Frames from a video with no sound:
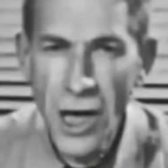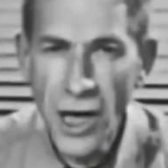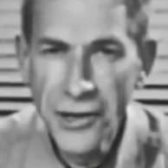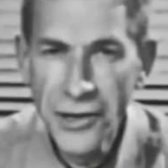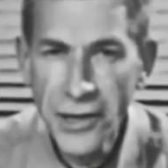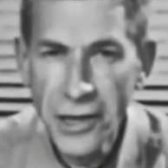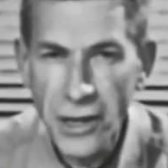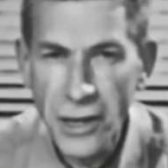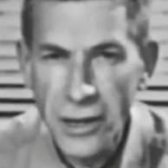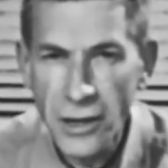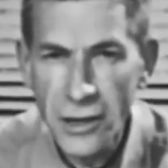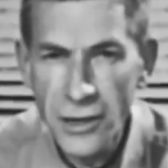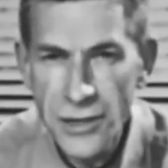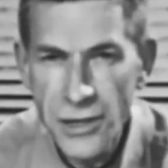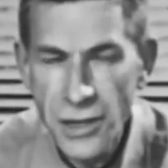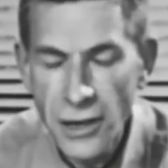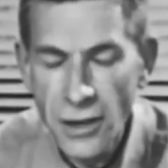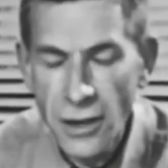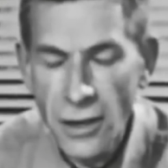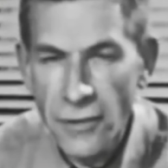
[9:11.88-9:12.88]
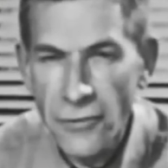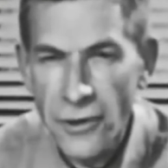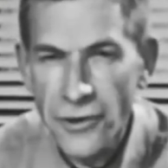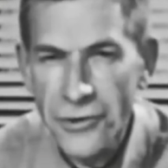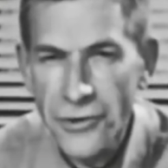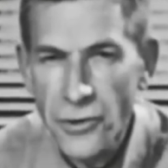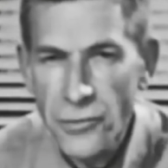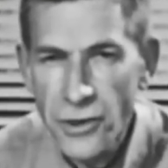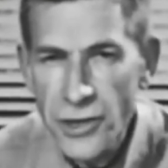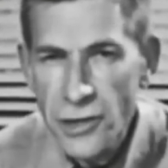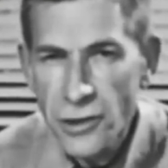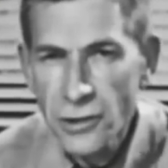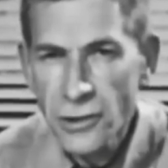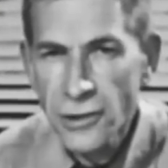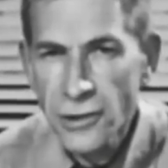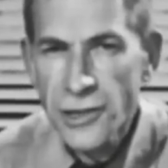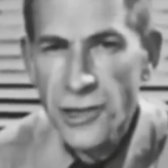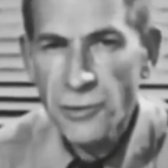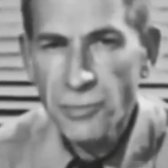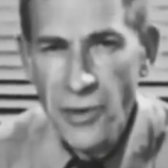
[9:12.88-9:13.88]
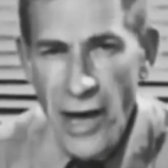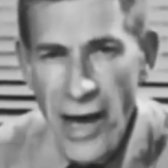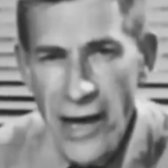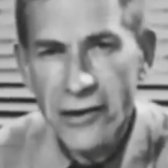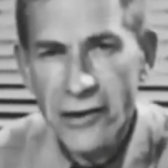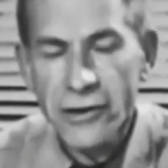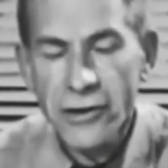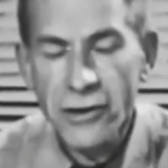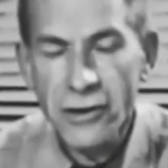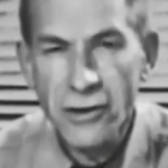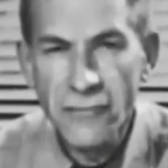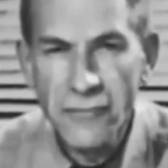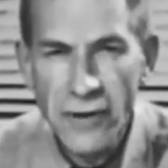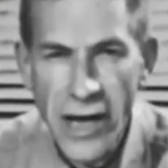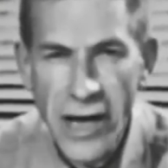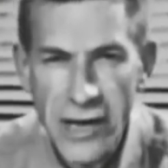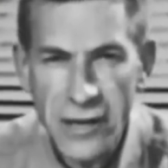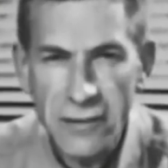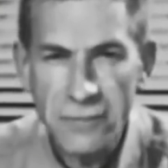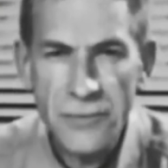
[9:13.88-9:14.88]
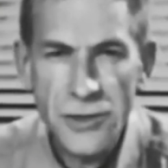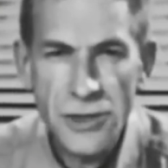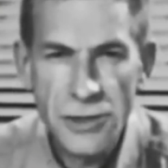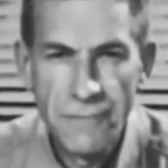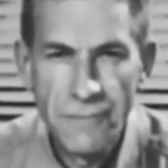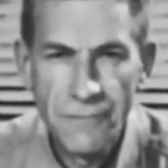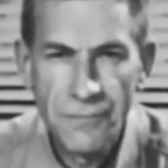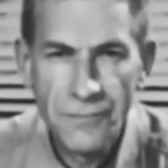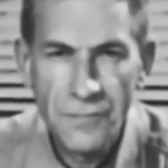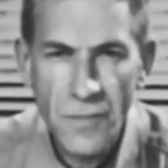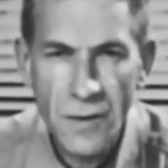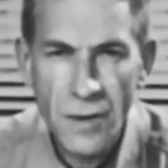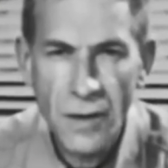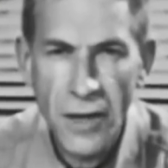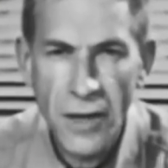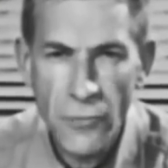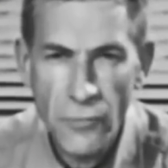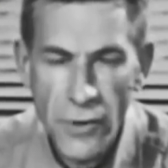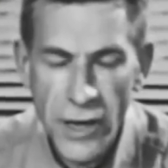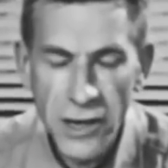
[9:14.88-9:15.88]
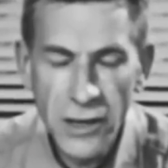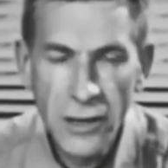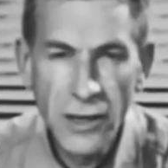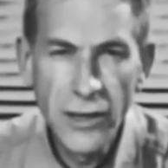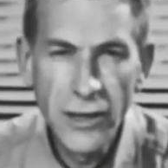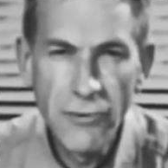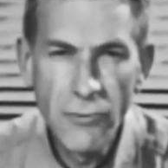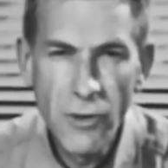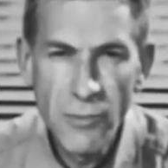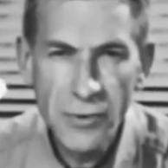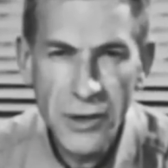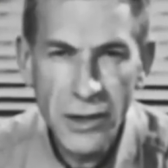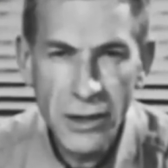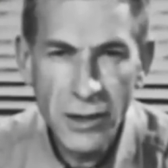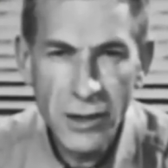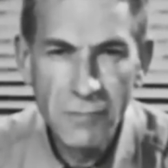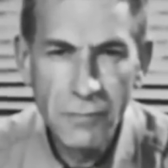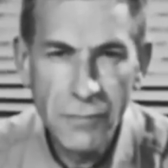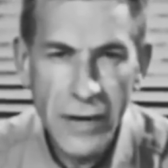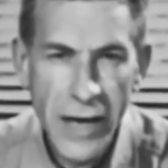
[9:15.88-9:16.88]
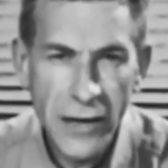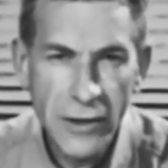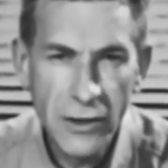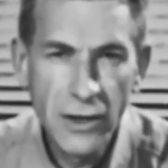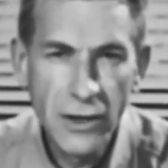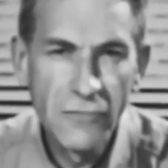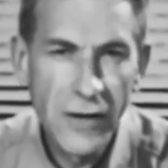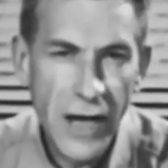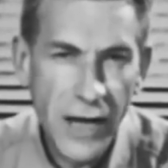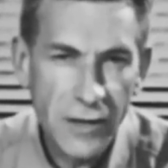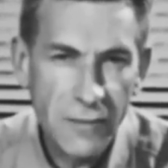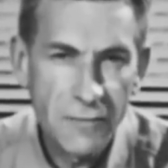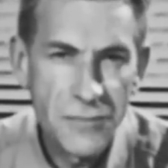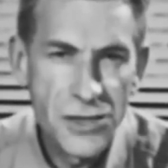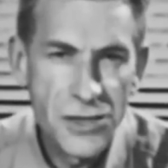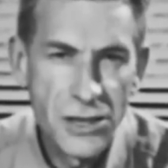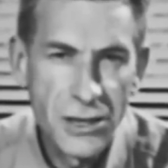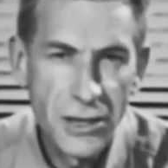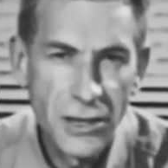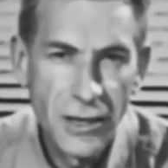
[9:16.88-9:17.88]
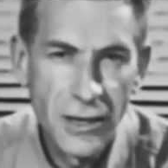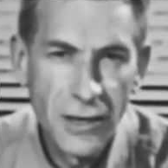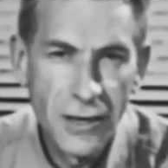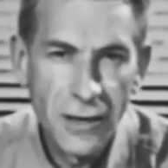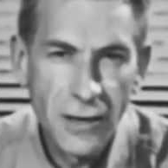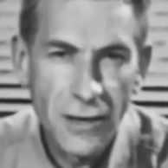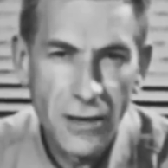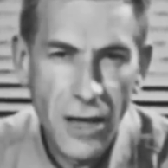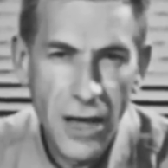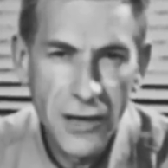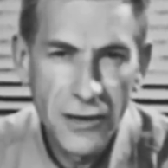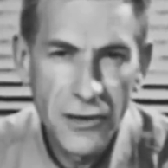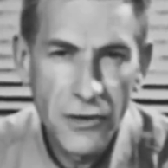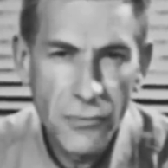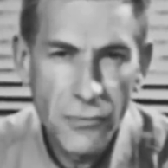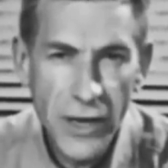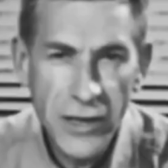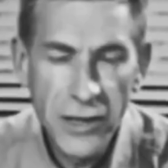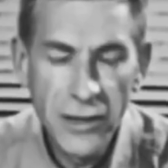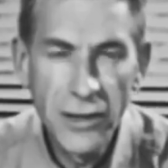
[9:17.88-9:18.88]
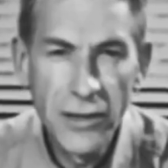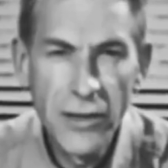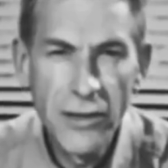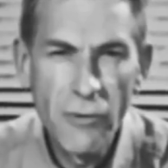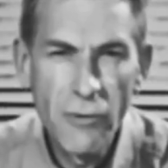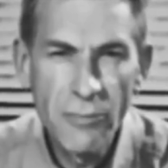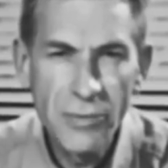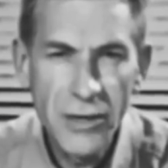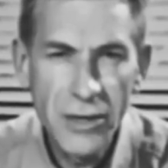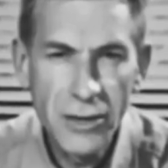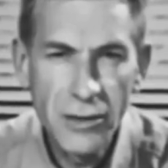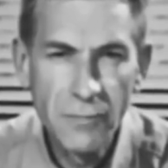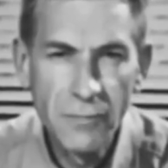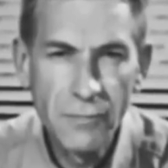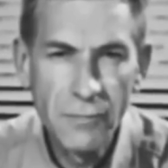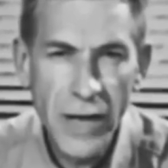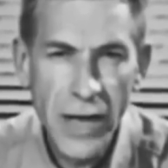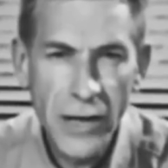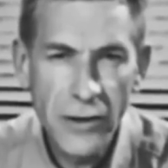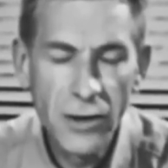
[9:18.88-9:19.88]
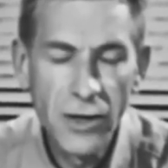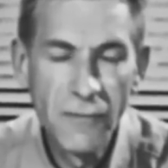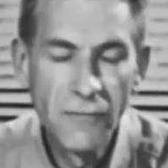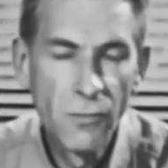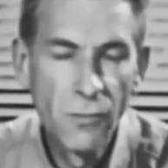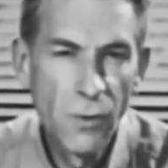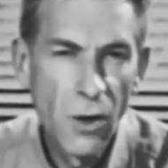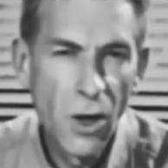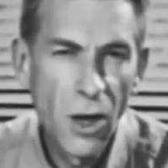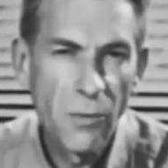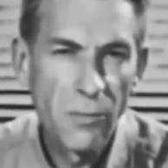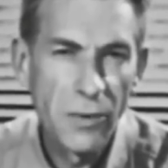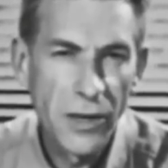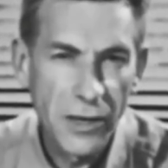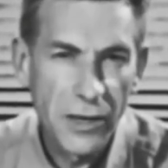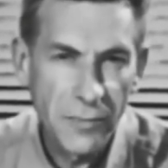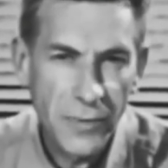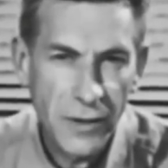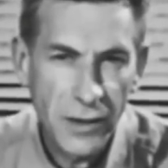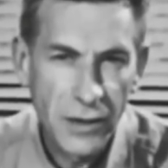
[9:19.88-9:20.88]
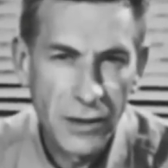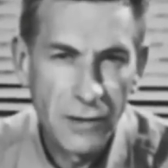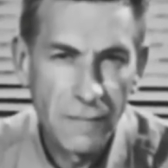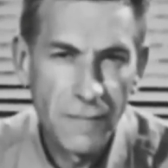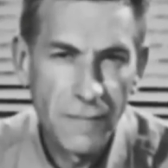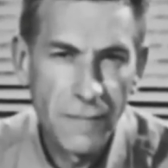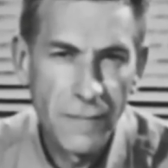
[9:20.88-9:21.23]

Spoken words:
The idea is that the crystal is a pattern of atoms, a regularly repeated pattern of atoms, like the regularly repeated pattern of a wallpaper.